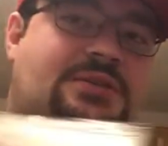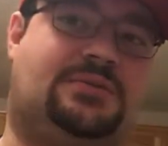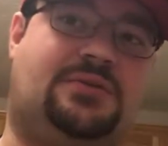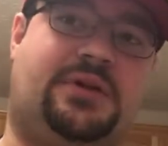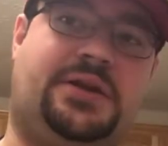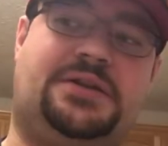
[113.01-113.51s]

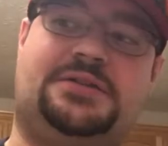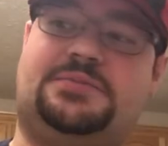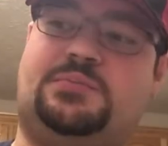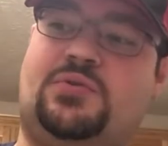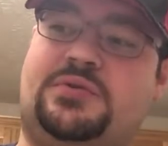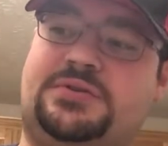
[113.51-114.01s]
graded
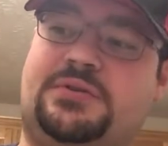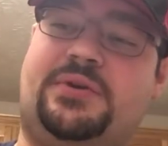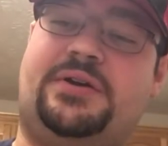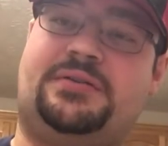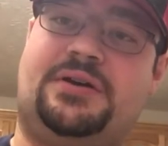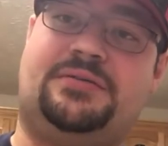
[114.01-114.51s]
sports,
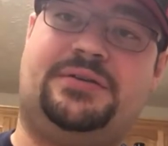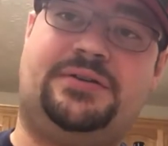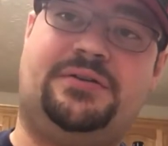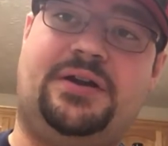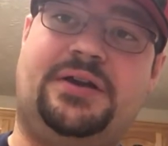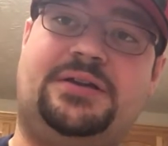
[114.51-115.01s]
well, not really
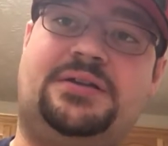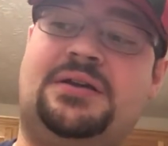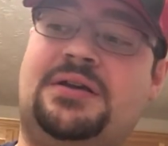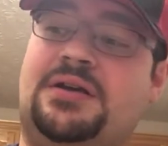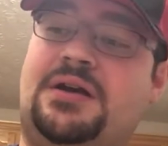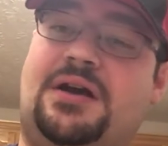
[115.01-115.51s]
graded,
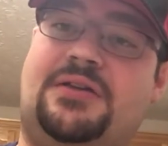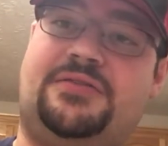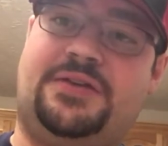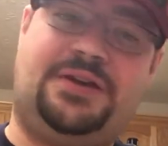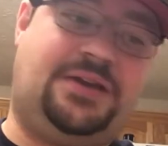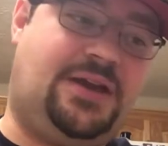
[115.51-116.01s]

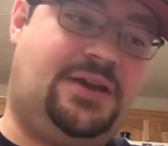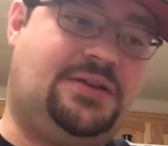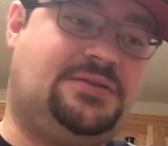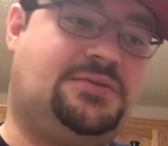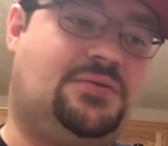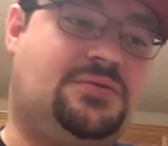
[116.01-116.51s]
authenticated
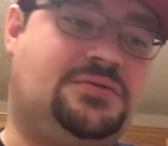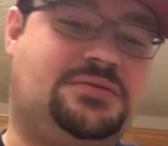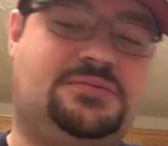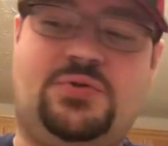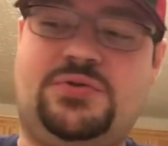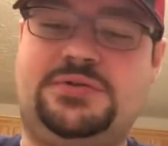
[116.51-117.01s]
sports
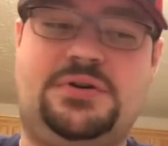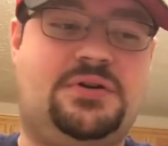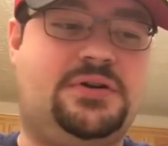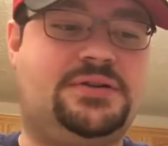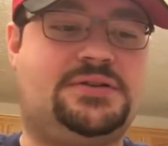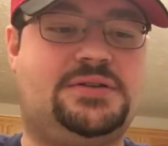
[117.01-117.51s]

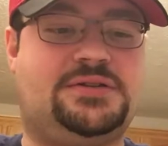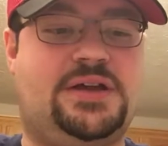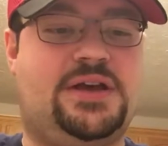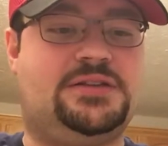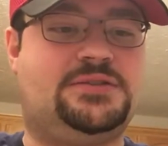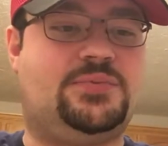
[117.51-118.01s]
card. It's a
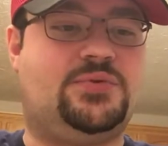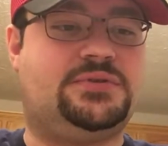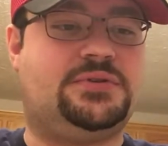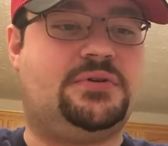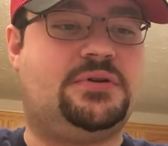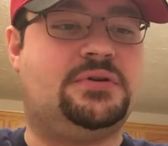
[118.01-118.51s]
signed
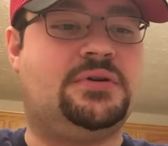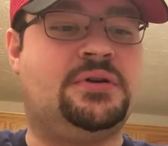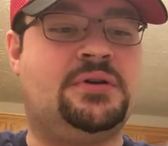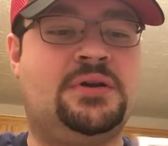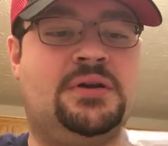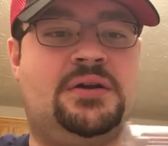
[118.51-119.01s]
sports card.
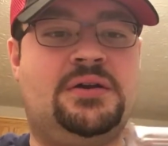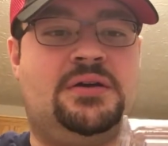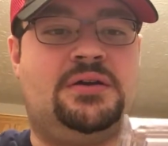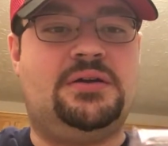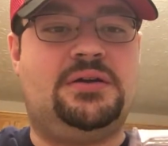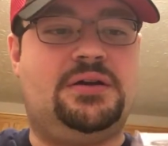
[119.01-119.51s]

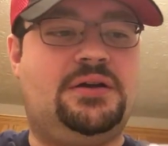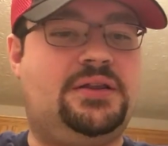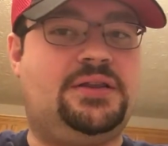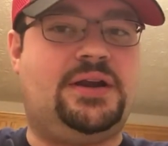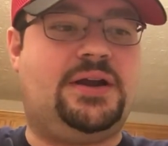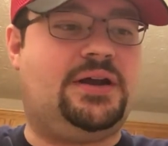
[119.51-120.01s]

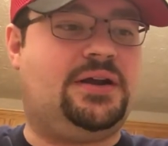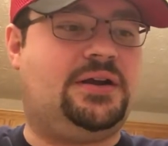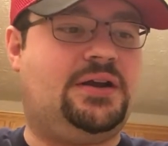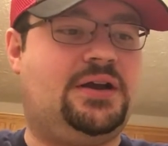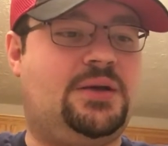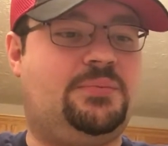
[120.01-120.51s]
And then I got a
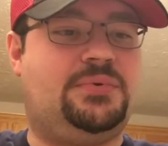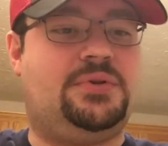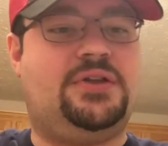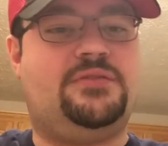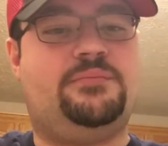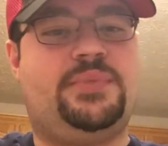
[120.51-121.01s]
couple
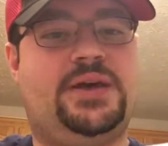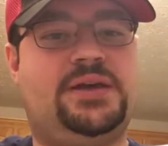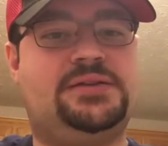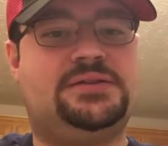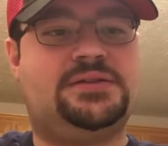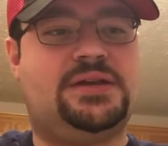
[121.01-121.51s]
of
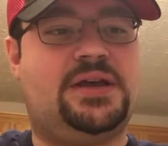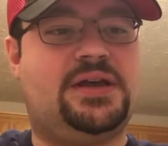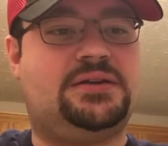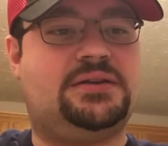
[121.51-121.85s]
base set